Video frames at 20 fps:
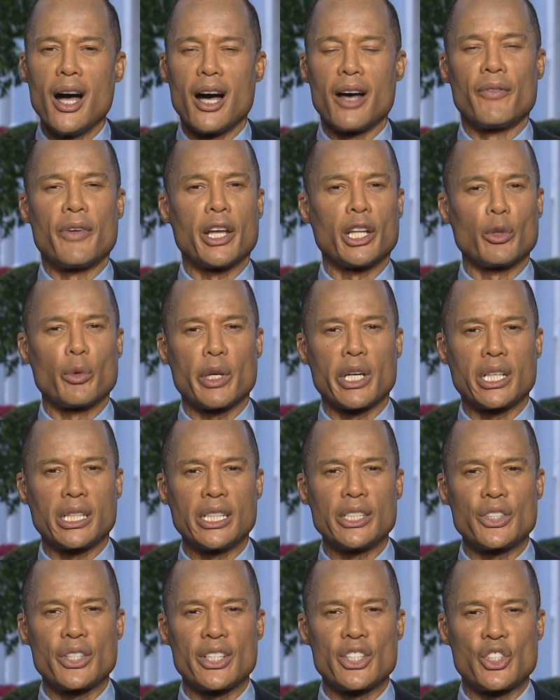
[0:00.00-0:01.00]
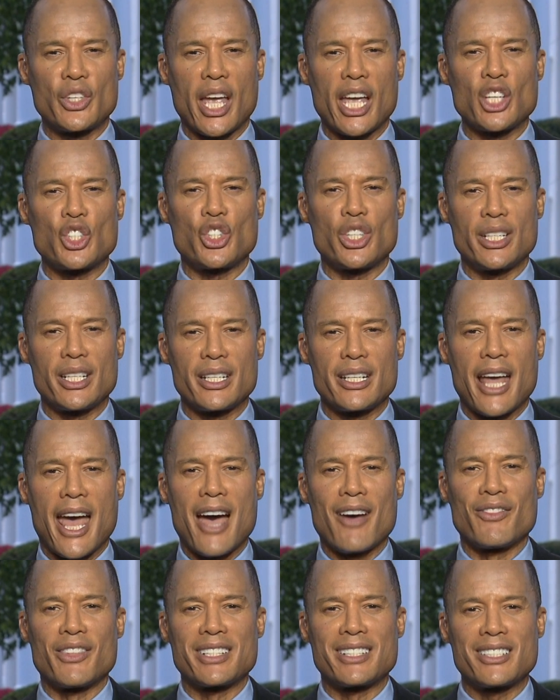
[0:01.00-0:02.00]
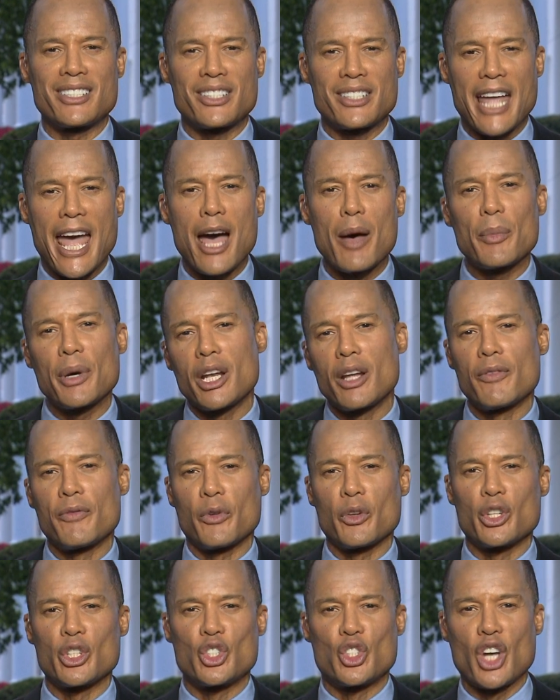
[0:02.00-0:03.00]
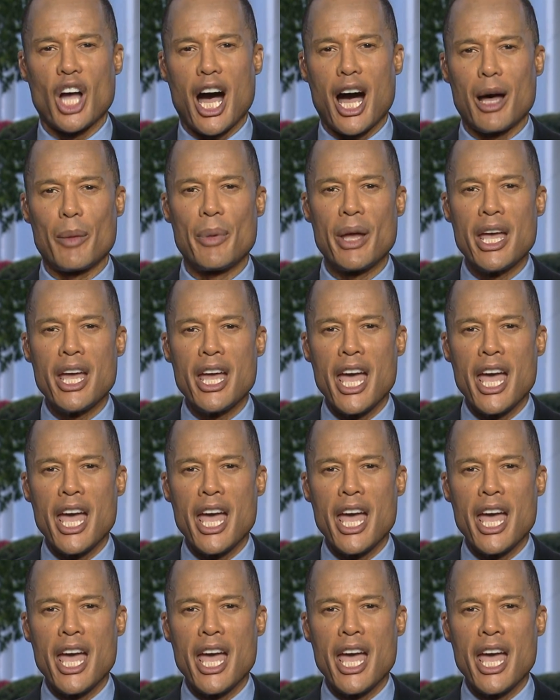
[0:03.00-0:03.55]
of Hillary Clinton, saying she didn't have the stamina for the job.